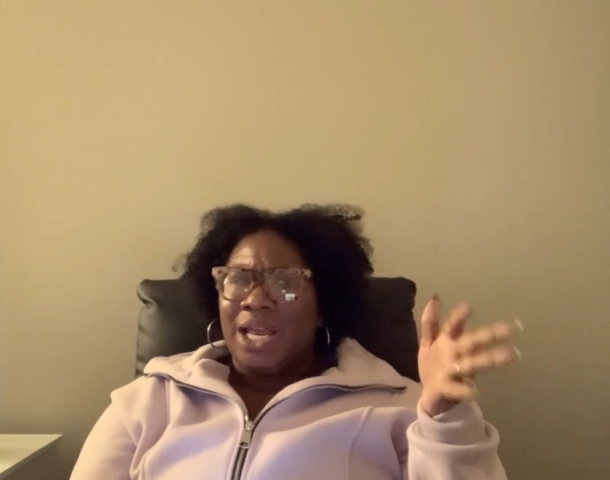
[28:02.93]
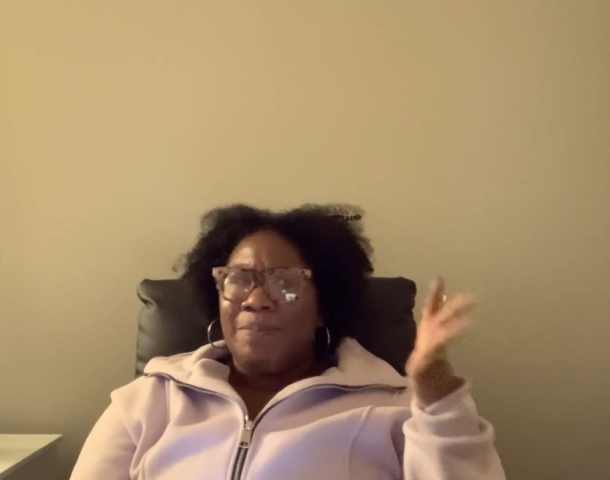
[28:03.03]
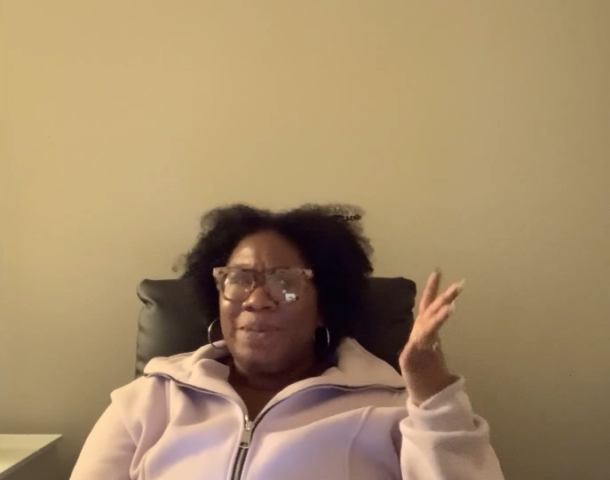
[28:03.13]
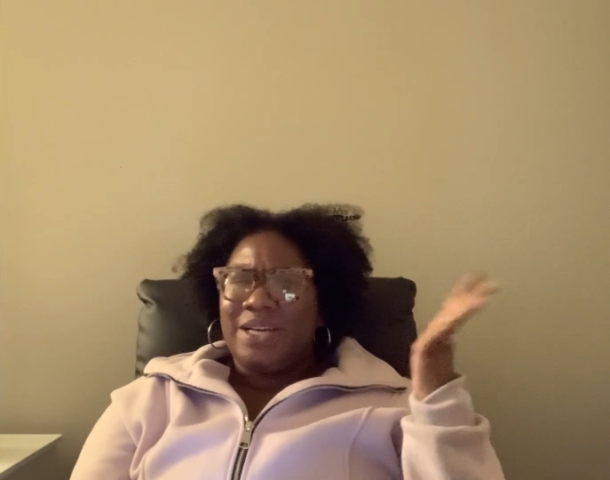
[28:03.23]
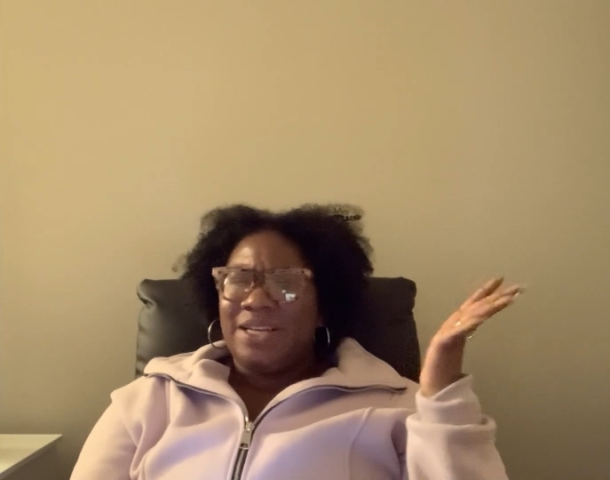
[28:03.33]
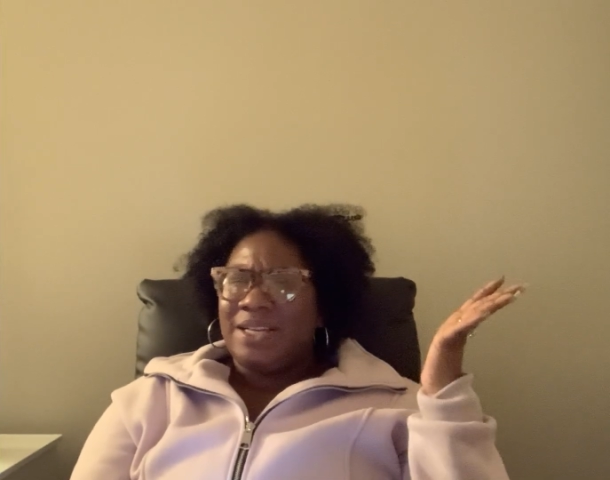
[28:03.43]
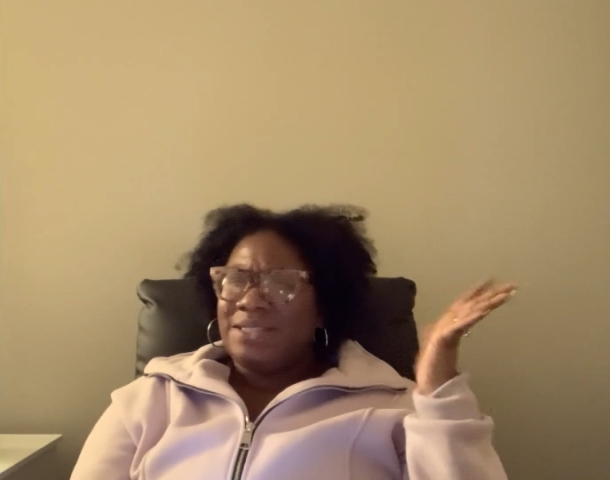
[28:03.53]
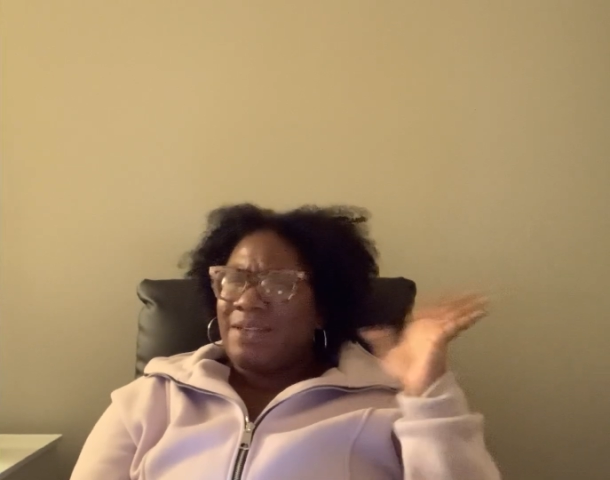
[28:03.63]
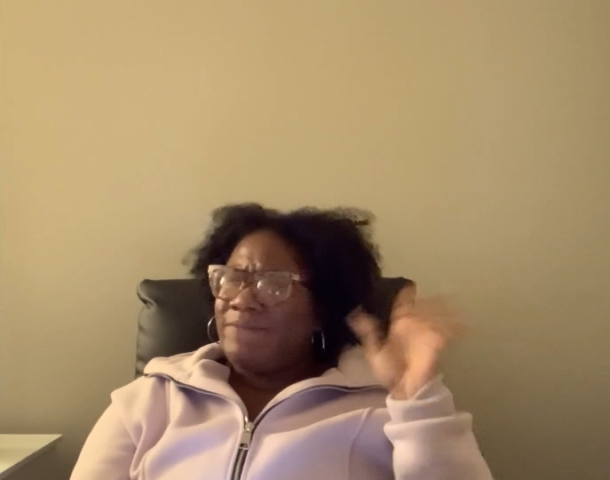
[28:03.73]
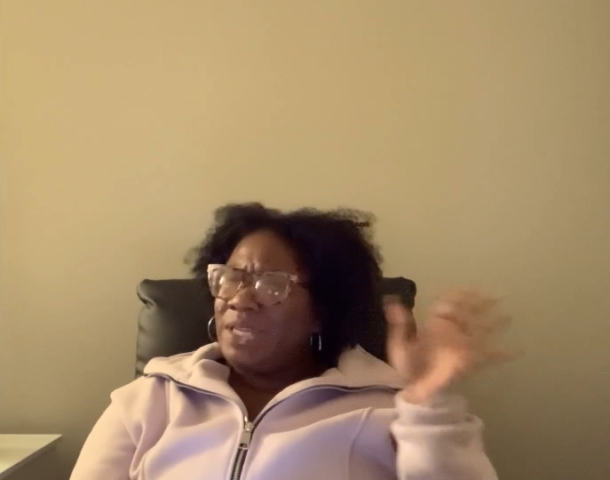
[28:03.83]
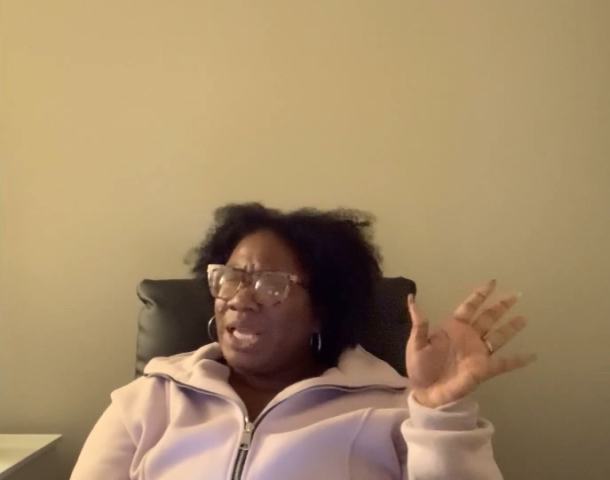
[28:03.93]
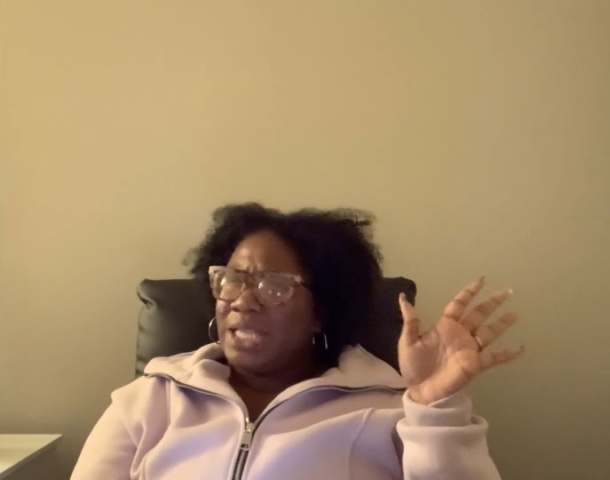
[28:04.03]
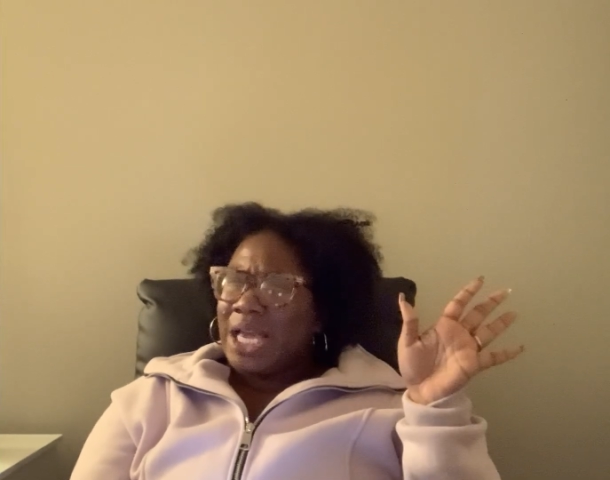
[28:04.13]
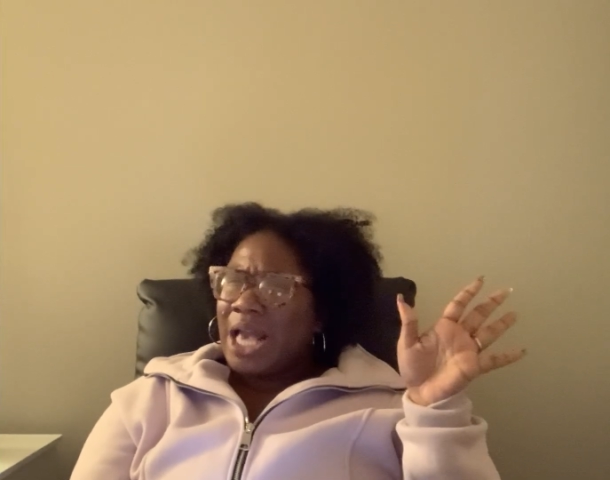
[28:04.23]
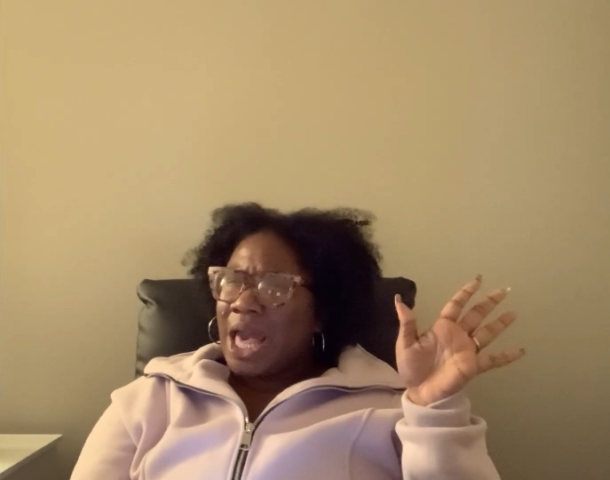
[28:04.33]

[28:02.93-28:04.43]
because I feel like they